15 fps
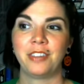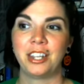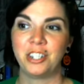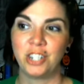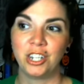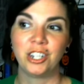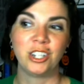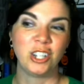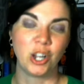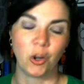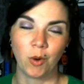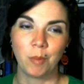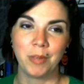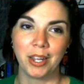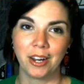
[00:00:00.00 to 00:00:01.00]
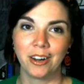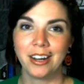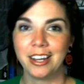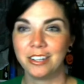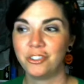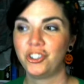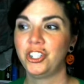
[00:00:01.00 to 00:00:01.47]
she could go up here
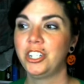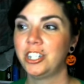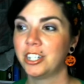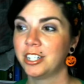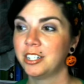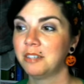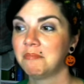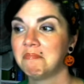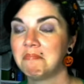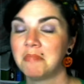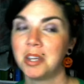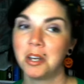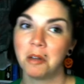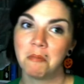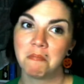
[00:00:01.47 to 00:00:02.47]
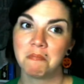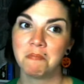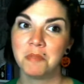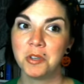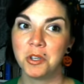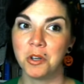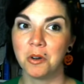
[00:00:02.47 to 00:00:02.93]
and she could, you know,
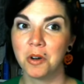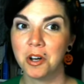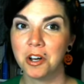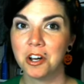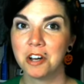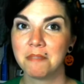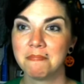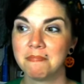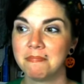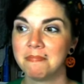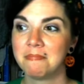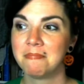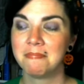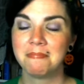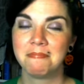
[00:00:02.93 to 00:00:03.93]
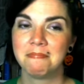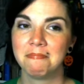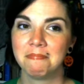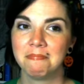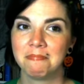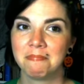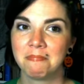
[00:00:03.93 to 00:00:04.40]
do her
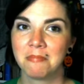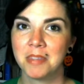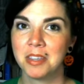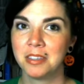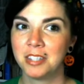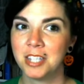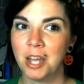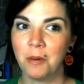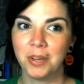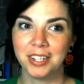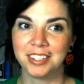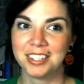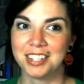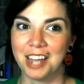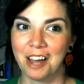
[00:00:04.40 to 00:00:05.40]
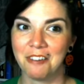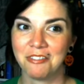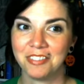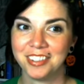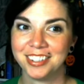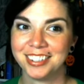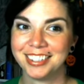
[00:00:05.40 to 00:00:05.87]
sewing stuff.
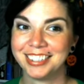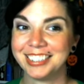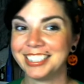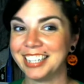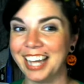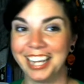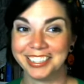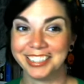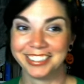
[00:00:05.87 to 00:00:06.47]
I don't know.